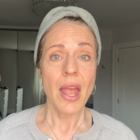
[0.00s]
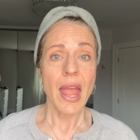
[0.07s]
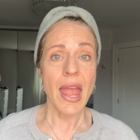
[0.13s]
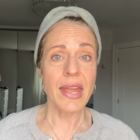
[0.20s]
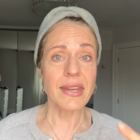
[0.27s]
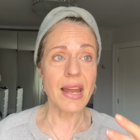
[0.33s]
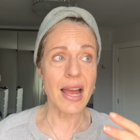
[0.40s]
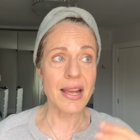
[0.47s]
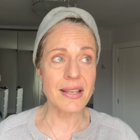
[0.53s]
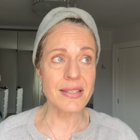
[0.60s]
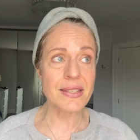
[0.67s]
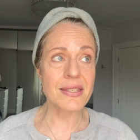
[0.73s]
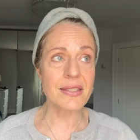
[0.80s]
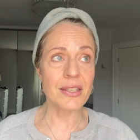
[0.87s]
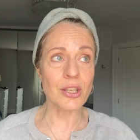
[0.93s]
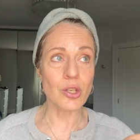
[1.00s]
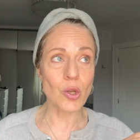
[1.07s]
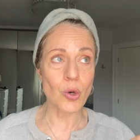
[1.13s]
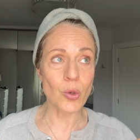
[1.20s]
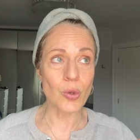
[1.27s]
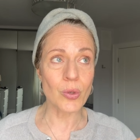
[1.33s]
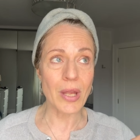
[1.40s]
And as, you
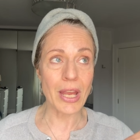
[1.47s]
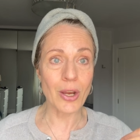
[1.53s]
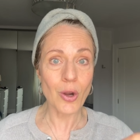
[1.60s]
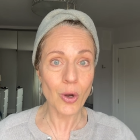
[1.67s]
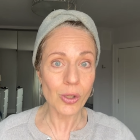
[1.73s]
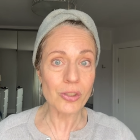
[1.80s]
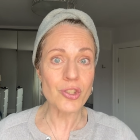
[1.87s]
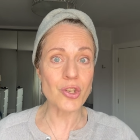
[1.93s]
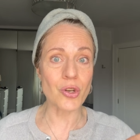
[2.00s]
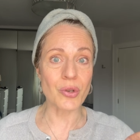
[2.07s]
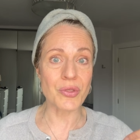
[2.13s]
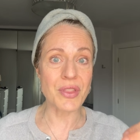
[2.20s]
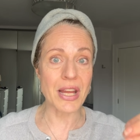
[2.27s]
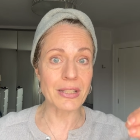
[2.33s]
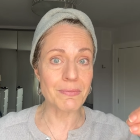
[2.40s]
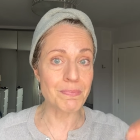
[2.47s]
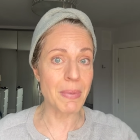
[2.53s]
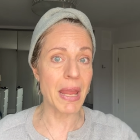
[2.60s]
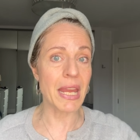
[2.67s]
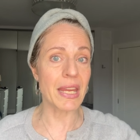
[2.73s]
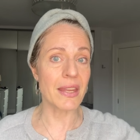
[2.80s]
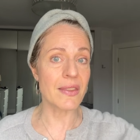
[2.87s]
know, a culture that
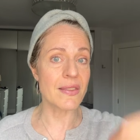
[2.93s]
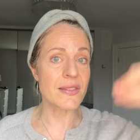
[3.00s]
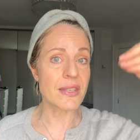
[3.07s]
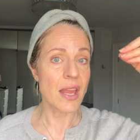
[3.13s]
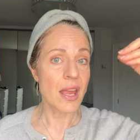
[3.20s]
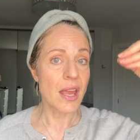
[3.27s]
bathes